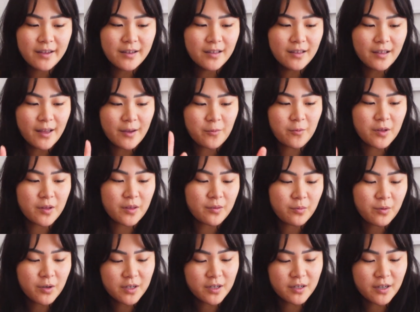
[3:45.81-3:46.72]
like with
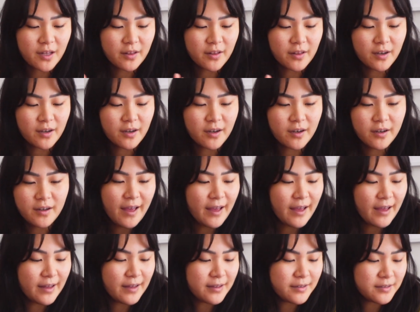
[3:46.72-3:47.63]
one another,
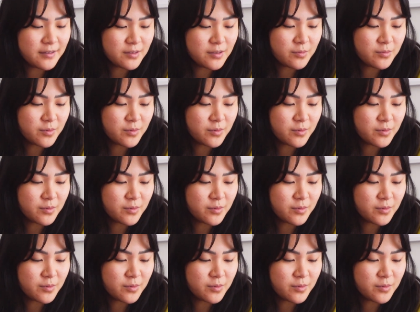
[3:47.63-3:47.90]
and